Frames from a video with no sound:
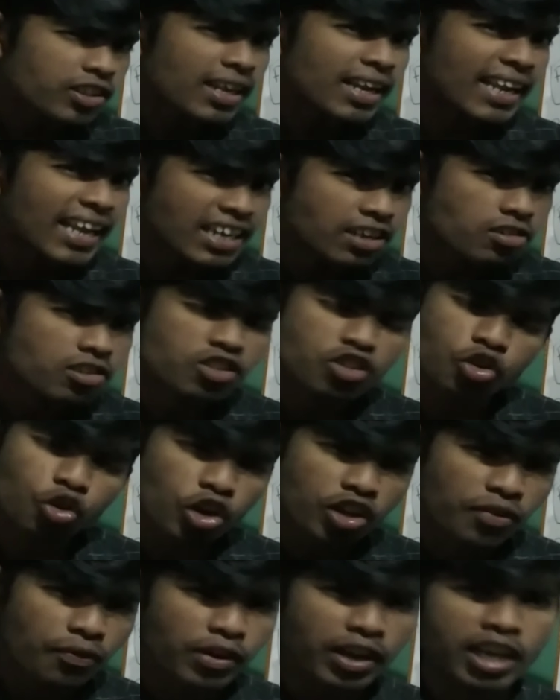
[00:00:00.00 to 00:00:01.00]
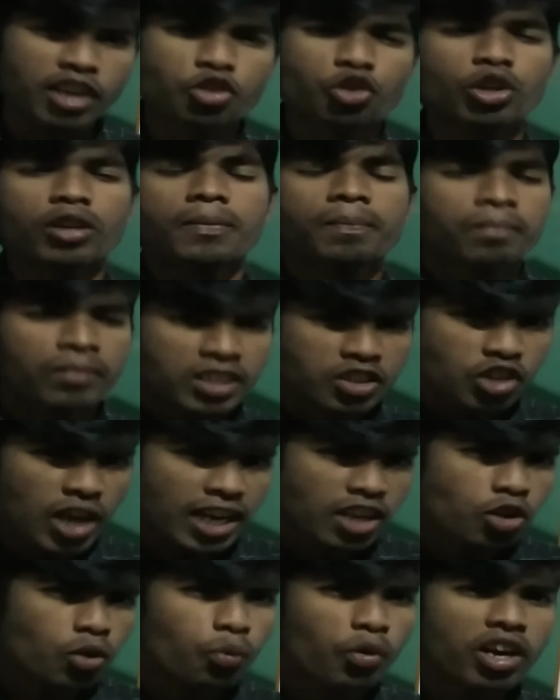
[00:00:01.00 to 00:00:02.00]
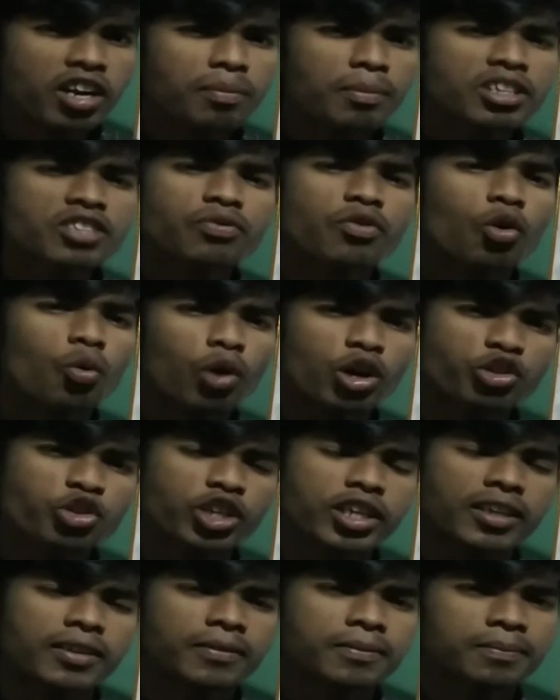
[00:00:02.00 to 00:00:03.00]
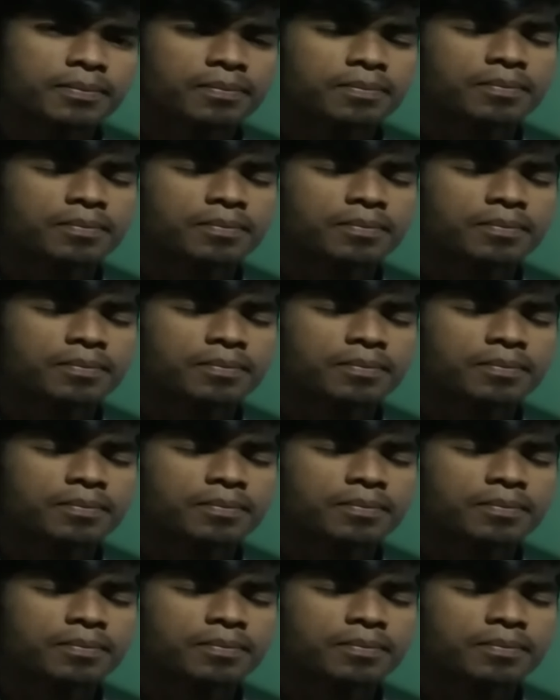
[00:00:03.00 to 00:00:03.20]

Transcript: for the latest notification. Thank you very much for watching.